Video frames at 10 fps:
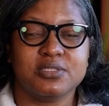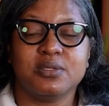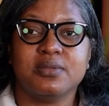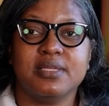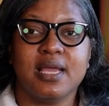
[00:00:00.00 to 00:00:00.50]

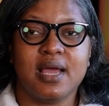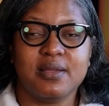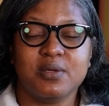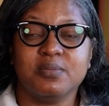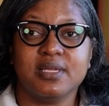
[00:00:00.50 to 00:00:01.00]
So I
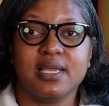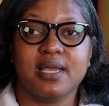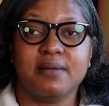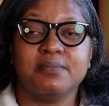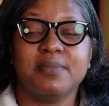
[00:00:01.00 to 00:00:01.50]
know we're
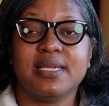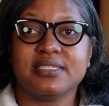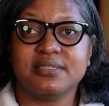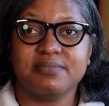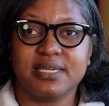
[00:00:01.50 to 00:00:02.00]
not
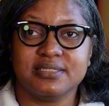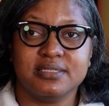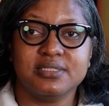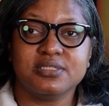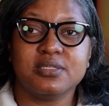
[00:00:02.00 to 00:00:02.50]
face to face
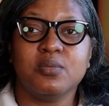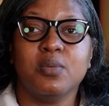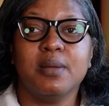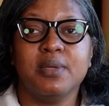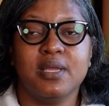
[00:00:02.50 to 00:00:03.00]
and this is a
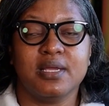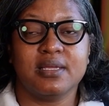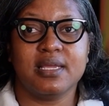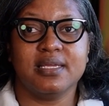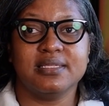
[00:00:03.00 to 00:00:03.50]
webinar
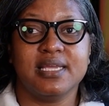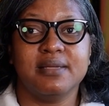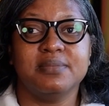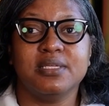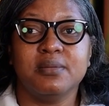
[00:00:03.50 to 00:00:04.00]

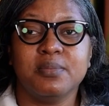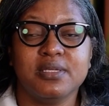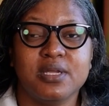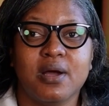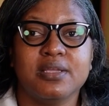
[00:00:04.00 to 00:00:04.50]
type deal, but
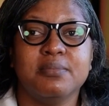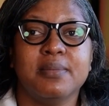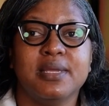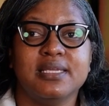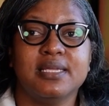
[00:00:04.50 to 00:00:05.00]
talk to
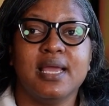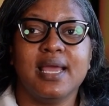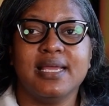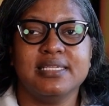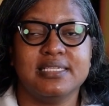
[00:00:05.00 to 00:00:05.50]
me because
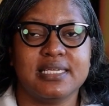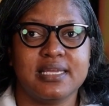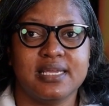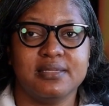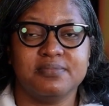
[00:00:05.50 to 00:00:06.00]
I
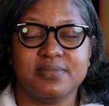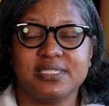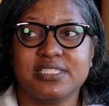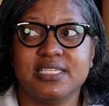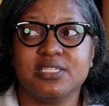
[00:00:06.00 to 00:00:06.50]
see every
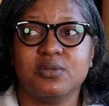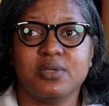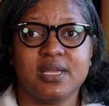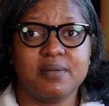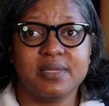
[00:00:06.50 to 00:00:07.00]
single
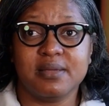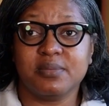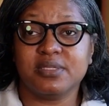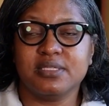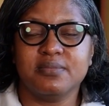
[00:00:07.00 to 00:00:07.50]
comment and
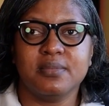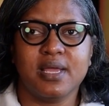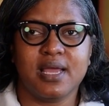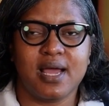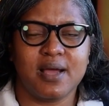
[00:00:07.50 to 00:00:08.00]
most of them
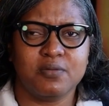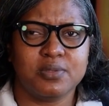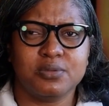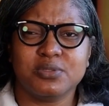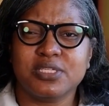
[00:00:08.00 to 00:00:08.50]
I
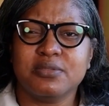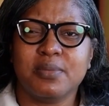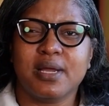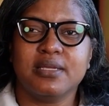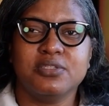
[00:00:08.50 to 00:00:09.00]
will
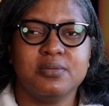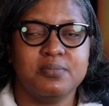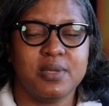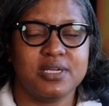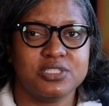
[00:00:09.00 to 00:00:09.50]
respond to
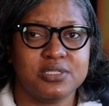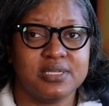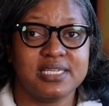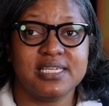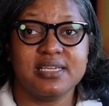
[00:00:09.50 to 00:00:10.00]
personally.